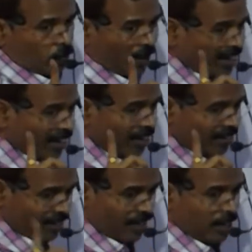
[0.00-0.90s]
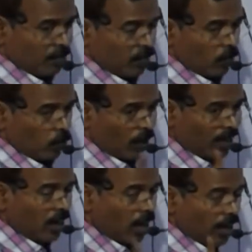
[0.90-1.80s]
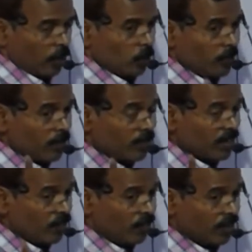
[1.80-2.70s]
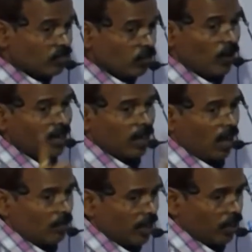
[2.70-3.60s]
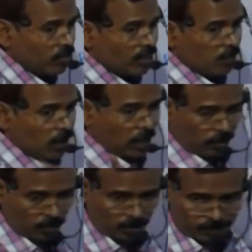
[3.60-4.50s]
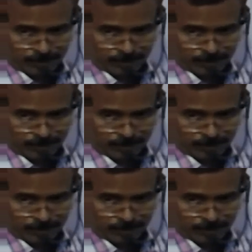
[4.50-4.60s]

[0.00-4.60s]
one time one RUBP fix one carbon dioxide molecule.